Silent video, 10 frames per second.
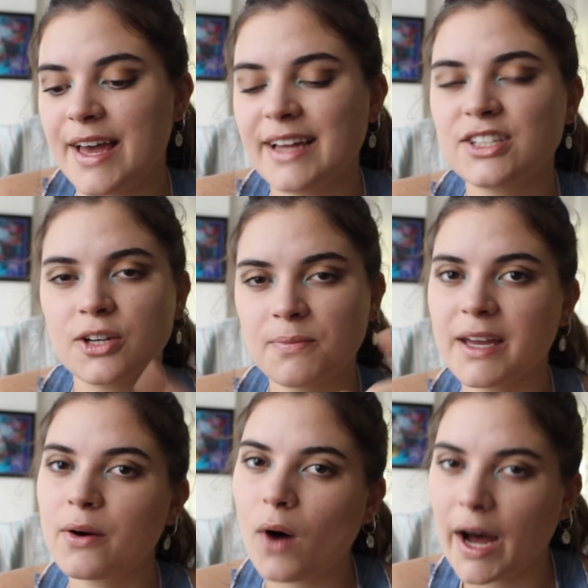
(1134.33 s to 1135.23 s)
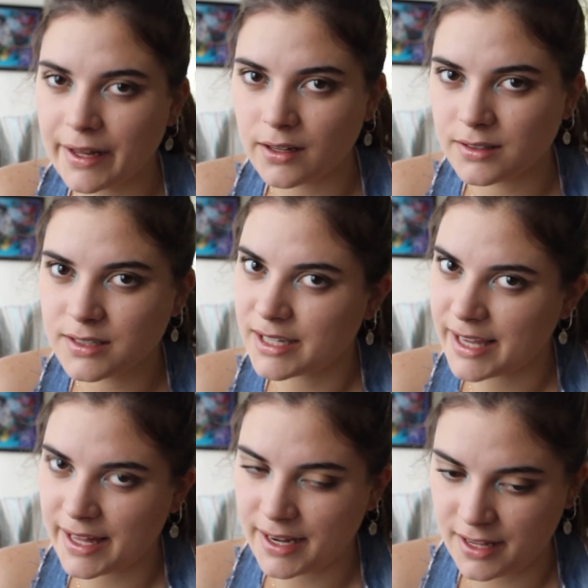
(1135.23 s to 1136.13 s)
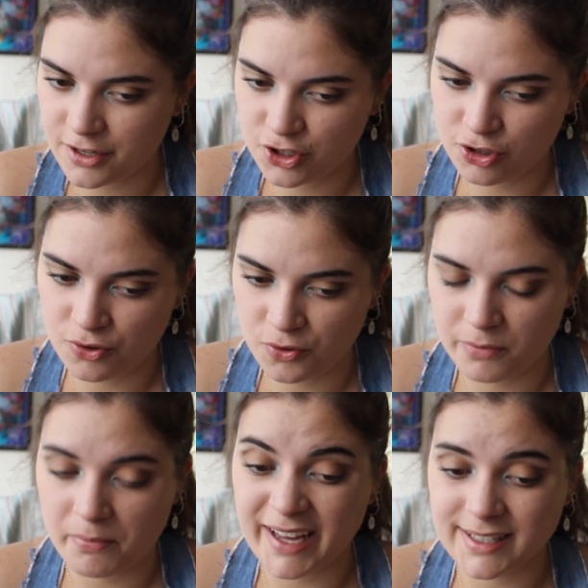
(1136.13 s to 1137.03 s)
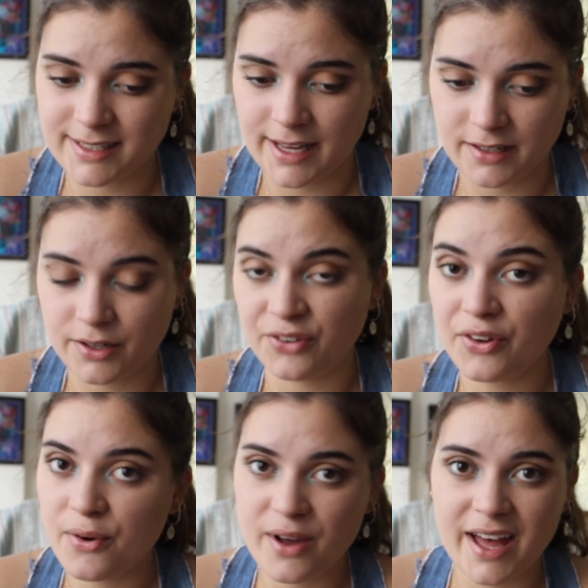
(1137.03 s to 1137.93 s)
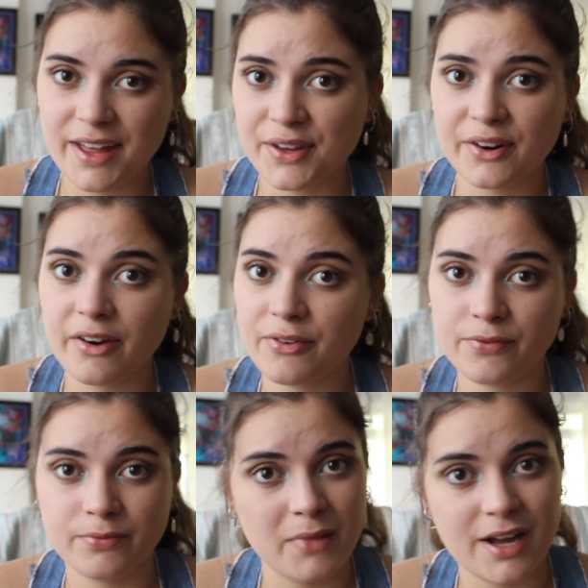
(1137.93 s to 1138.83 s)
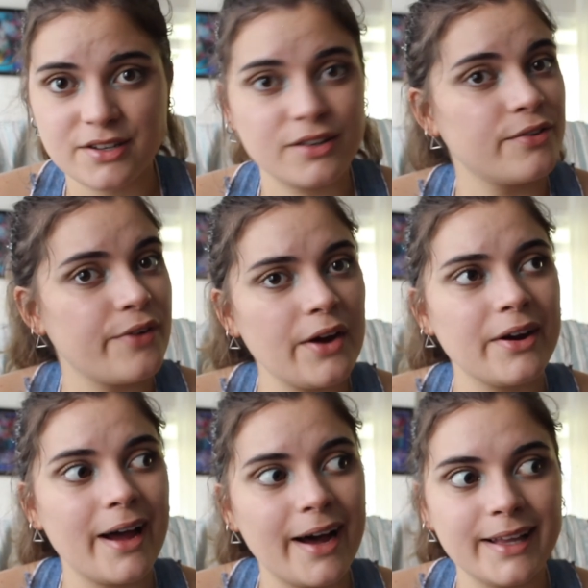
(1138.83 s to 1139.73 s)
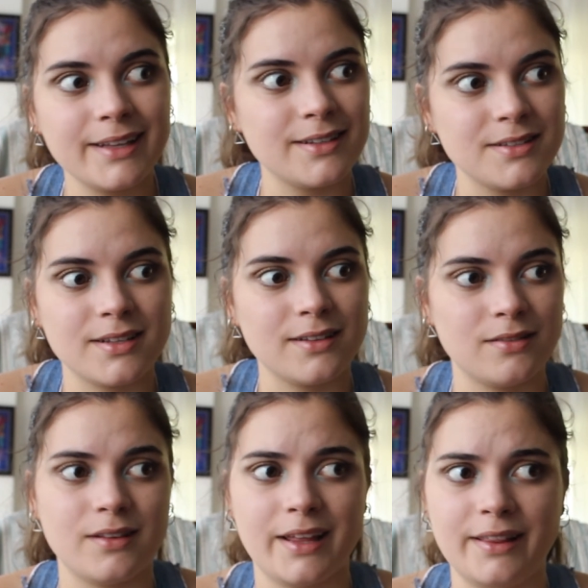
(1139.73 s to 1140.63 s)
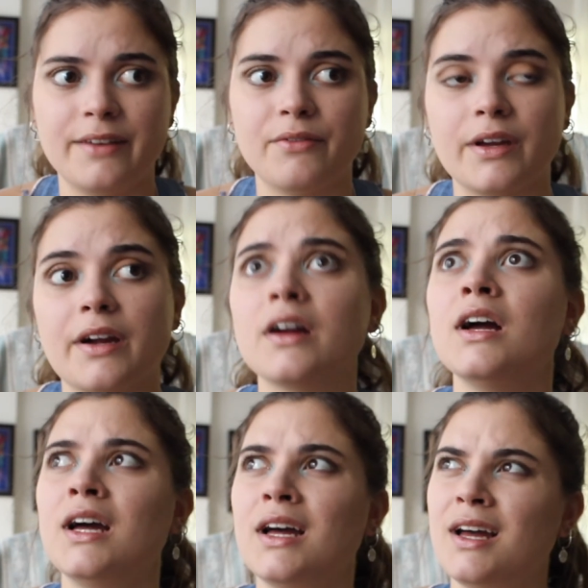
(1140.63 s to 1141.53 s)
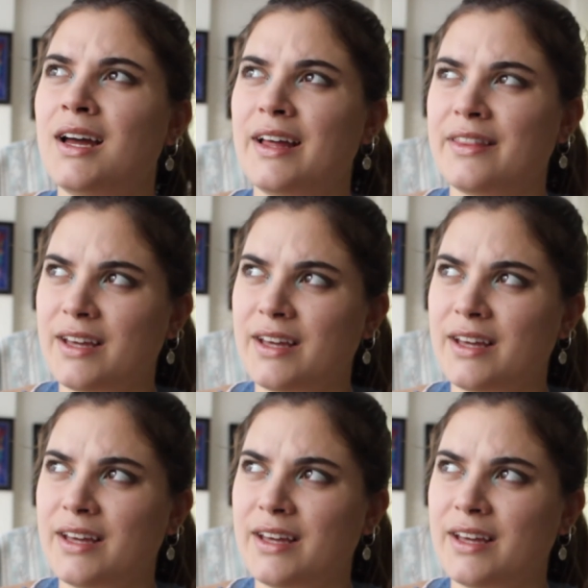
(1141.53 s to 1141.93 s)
it took me a while to get into the mindset of, okay, there are magical fairy islands and they live there and